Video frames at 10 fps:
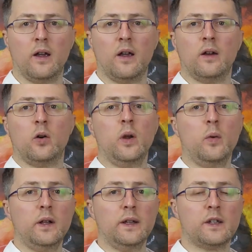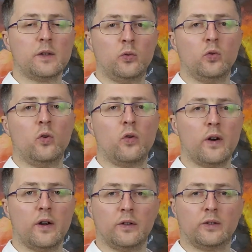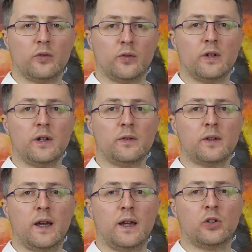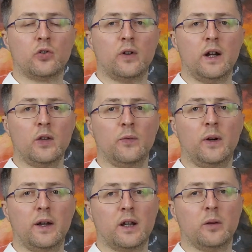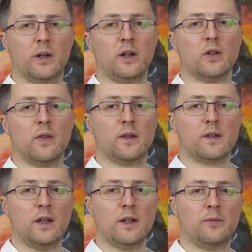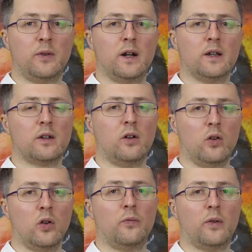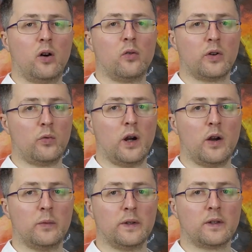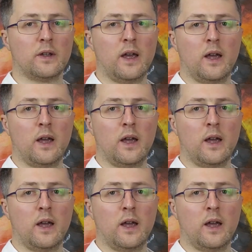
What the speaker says: We will explore alternatives and try to find a combination that satisfies all of our requirements.